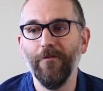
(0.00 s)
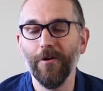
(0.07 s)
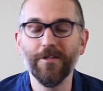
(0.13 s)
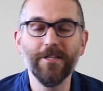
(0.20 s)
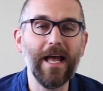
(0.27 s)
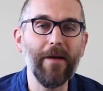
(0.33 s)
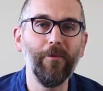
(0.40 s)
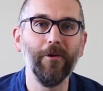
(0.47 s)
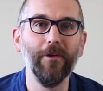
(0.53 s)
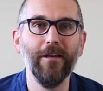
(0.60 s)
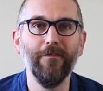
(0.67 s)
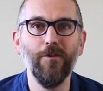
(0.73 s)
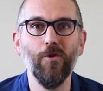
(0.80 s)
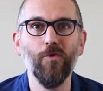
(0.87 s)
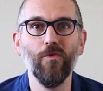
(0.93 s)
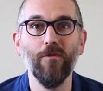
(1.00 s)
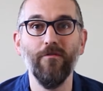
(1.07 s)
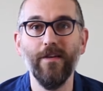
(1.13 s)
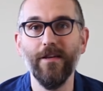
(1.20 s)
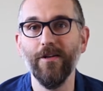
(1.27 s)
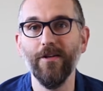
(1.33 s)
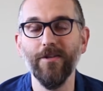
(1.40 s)
For example, if you
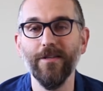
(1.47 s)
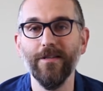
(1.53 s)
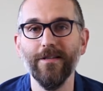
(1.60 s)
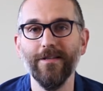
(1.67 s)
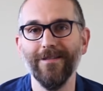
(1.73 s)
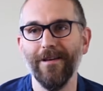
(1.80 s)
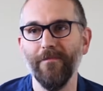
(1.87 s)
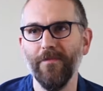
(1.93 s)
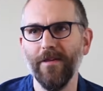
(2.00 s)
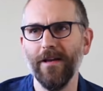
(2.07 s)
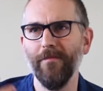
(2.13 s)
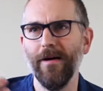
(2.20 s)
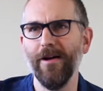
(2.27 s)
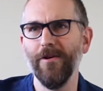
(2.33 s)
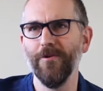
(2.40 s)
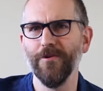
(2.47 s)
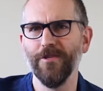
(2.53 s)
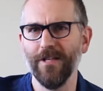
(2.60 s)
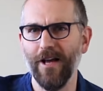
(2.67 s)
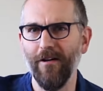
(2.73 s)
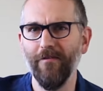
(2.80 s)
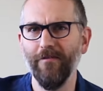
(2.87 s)
revealed something about
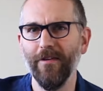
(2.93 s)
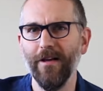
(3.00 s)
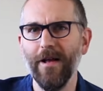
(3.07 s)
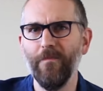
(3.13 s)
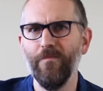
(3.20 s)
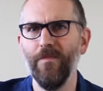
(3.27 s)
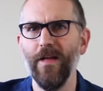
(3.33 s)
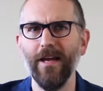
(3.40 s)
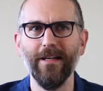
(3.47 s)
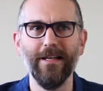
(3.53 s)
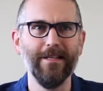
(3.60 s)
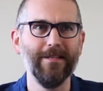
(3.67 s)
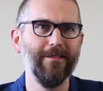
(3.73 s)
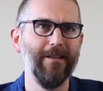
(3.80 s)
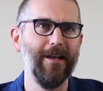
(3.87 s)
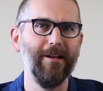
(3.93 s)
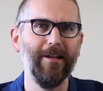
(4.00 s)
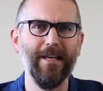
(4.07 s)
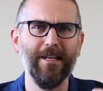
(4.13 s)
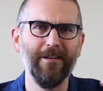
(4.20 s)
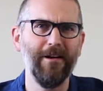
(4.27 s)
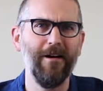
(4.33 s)
yourself that is
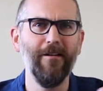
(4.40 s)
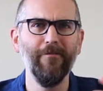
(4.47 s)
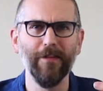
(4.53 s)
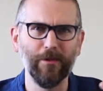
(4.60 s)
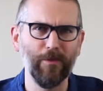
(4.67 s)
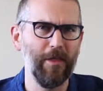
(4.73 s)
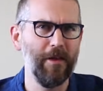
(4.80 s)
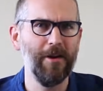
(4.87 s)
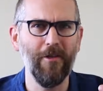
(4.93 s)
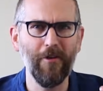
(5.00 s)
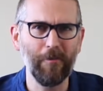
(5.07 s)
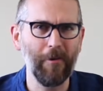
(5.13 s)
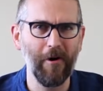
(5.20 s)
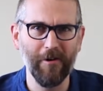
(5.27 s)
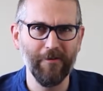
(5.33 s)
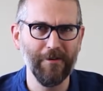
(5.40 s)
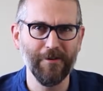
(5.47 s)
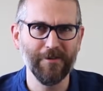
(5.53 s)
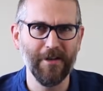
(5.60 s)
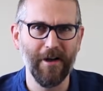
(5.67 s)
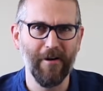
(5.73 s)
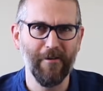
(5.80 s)
in conflict with another part of
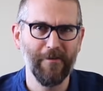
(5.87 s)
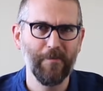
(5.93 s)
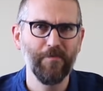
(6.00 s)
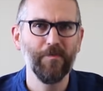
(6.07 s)
yourself.